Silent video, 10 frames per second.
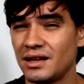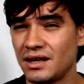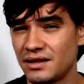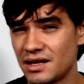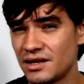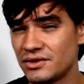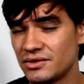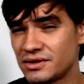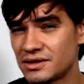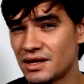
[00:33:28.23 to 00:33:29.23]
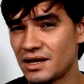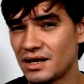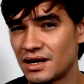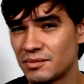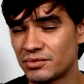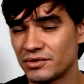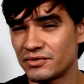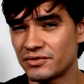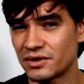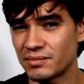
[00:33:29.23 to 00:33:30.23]
and then to say, I
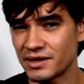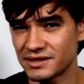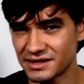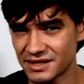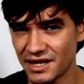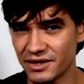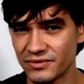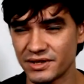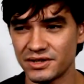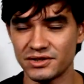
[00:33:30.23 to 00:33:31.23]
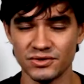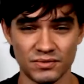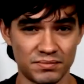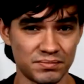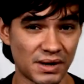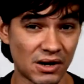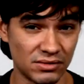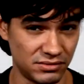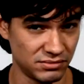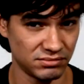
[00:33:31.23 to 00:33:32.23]
prefer my sandwich to
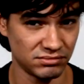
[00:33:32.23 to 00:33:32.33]
Paulo.